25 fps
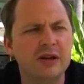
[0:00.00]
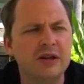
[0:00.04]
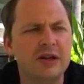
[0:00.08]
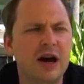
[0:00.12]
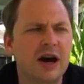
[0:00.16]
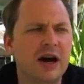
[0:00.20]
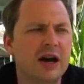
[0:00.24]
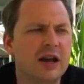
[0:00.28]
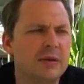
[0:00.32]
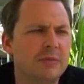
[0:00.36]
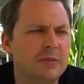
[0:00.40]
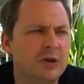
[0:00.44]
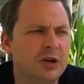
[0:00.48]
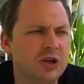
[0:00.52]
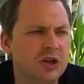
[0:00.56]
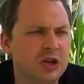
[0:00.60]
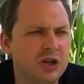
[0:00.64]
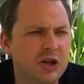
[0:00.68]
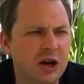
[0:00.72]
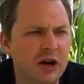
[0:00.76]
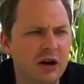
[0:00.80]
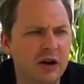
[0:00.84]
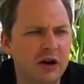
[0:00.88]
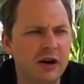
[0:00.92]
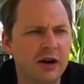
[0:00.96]
document
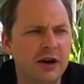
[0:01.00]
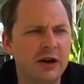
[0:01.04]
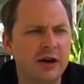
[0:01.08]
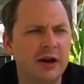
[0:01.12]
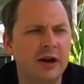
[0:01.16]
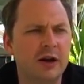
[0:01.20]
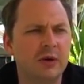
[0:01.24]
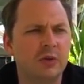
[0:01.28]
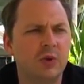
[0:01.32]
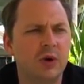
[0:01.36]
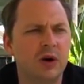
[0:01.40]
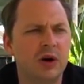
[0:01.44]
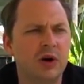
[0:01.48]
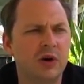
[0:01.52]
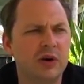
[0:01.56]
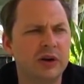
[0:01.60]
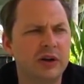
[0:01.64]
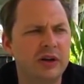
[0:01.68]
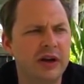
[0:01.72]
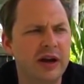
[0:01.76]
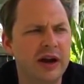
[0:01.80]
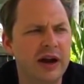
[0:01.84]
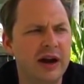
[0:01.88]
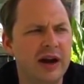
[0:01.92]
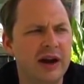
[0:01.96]
sharing, and we're
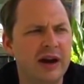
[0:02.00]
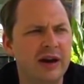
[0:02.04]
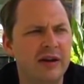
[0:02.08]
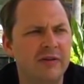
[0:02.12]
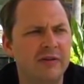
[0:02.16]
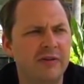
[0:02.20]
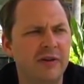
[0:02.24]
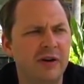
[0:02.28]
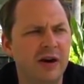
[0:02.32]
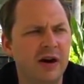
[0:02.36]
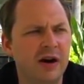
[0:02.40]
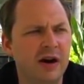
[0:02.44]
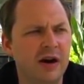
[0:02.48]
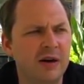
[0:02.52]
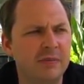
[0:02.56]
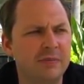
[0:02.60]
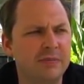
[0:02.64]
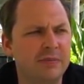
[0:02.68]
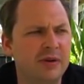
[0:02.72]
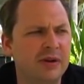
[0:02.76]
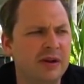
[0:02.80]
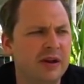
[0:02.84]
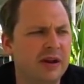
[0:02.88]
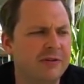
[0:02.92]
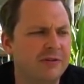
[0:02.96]
going to have uh,
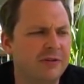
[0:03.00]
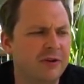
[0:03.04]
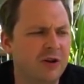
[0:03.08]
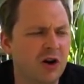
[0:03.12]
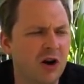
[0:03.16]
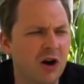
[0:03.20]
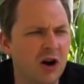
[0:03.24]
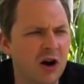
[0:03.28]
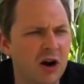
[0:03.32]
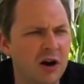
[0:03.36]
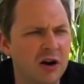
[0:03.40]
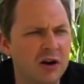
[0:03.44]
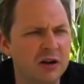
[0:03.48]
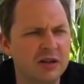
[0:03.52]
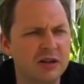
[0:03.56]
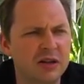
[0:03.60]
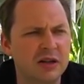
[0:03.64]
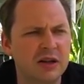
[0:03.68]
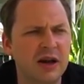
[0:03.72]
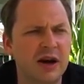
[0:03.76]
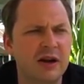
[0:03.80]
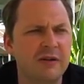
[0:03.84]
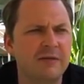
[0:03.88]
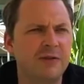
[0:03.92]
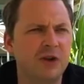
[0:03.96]
gift cards
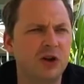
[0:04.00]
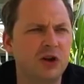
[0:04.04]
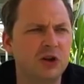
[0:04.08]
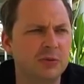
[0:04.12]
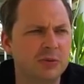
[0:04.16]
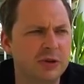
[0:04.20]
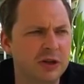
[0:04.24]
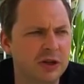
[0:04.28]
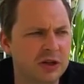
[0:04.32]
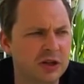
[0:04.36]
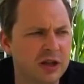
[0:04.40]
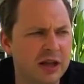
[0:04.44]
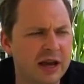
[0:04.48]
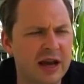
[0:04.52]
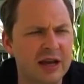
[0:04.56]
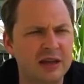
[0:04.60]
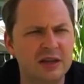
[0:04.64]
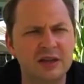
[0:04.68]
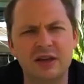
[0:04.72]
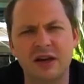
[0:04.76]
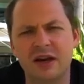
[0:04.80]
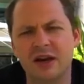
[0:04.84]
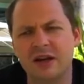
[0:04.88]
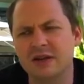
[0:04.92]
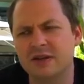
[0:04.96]
and non-fungible digital
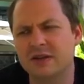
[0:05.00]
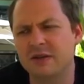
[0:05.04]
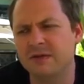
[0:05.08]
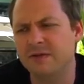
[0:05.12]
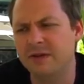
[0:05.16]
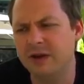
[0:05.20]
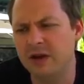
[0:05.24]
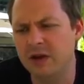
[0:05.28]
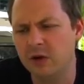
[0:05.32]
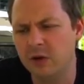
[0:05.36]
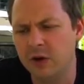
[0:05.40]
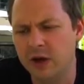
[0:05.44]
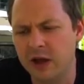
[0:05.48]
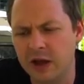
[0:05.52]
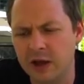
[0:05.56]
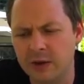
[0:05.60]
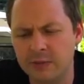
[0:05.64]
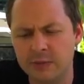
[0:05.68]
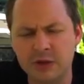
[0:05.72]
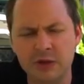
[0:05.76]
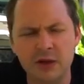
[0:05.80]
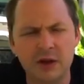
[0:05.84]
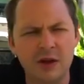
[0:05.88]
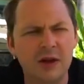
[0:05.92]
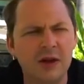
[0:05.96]
assets and video
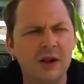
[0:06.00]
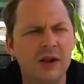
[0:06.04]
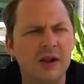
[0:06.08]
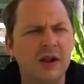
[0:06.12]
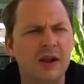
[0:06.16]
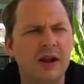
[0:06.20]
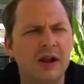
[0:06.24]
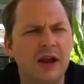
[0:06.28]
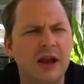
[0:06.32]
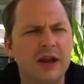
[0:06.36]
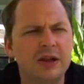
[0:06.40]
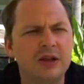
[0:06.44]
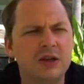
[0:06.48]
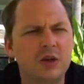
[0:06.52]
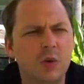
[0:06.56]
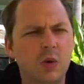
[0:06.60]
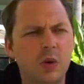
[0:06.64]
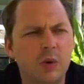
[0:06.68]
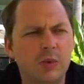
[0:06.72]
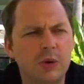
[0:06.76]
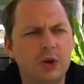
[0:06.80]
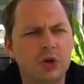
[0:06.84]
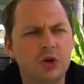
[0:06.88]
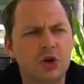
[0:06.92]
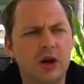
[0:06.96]
games. And so
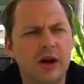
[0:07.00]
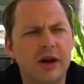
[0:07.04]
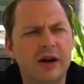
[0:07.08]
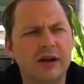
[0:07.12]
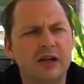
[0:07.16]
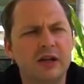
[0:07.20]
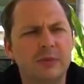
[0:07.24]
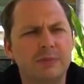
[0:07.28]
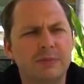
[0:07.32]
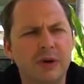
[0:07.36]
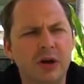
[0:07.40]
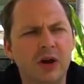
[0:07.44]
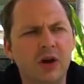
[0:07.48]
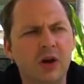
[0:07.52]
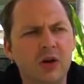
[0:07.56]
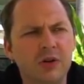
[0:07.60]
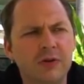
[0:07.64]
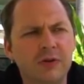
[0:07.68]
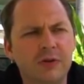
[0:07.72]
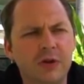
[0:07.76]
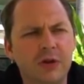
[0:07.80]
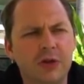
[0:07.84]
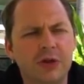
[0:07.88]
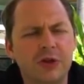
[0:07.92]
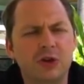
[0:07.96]
what we're trying to build
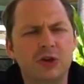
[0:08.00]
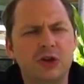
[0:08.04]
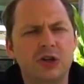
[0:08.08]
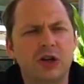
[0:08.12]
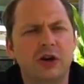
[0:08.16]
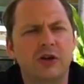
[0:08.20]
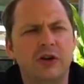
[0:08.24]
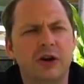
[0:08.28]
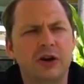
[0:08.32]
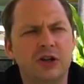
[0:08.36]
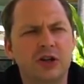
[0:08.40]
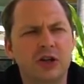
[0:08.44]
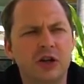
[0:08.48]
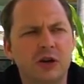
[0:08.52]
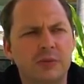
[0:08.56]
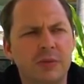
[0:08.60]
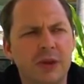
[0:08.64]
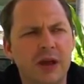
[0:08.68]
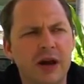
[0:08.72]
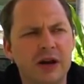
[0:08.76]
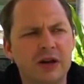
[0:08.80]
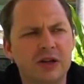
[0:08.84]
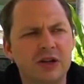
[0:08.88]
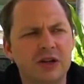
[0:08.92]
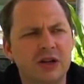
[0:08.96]
for the third generation of
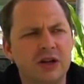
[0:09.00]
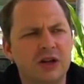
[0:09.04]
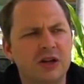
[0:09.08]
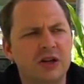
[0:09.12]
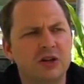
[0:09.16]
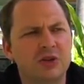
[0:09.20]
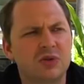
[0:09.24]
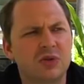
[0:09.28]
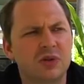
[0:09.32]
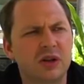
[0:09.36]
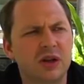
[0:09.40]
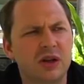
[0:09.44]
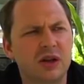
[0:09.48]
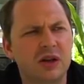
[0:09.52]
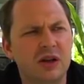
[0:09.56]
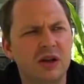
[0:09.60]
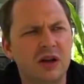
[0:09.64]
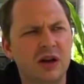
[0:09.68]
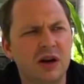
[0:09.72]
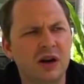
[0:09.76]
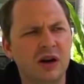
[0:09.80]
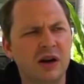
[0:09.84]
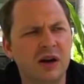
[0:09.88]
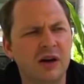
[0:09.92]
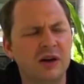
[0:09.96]
blockchain is really
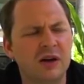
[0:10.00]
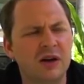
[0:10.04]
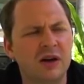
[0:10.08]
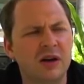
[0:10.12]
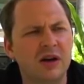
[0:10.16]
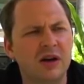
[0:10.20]
uh,